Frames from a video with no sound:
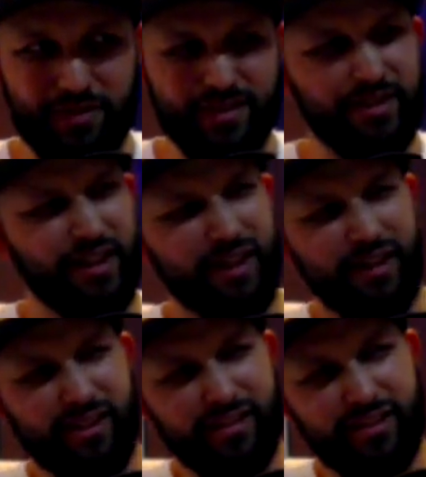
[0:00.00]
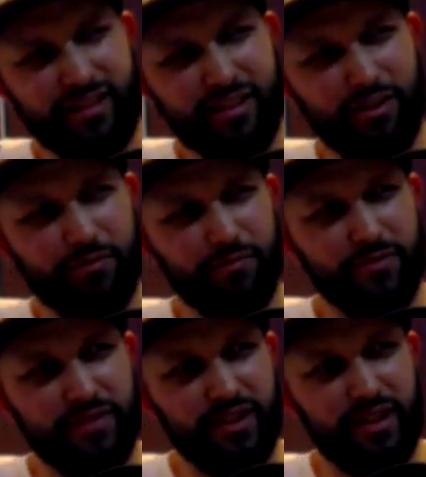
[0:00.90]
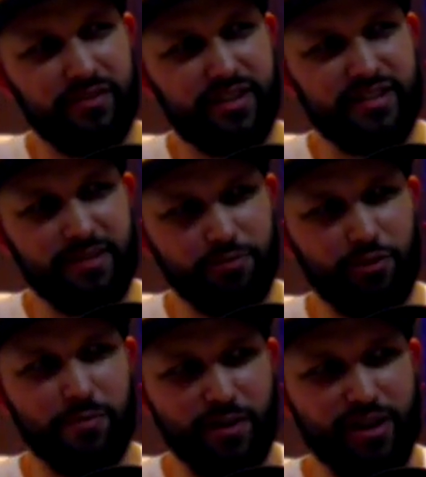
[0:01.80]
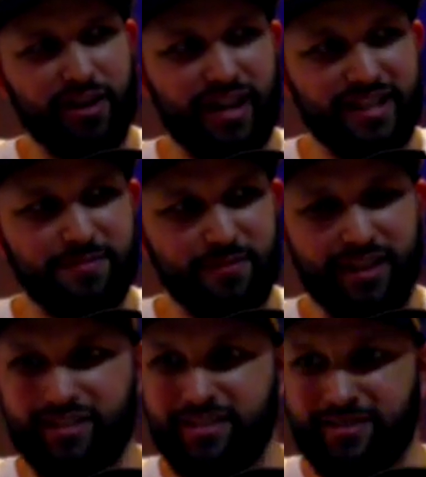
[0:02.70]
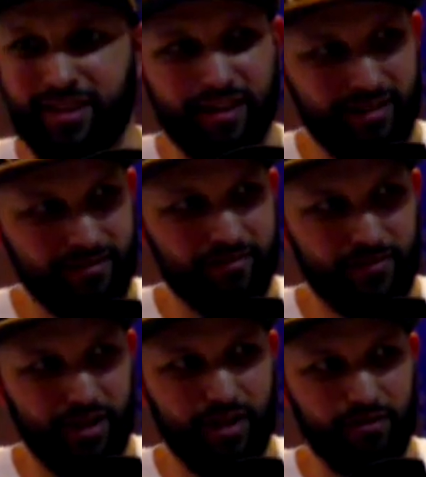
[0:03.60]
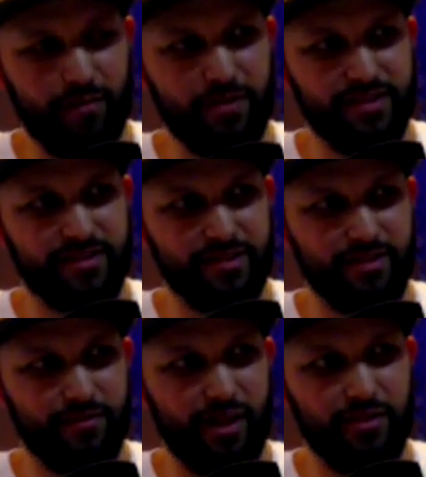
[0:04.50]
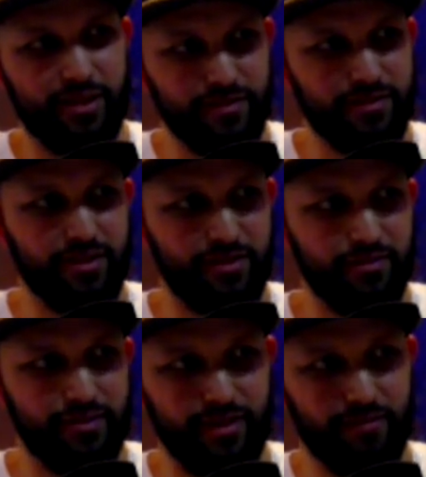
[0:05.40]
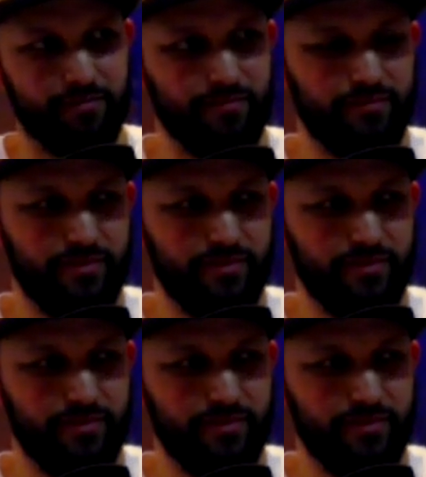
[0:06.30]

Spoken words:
Because, the Team North America aspect is like very reminiscent of how they used to do the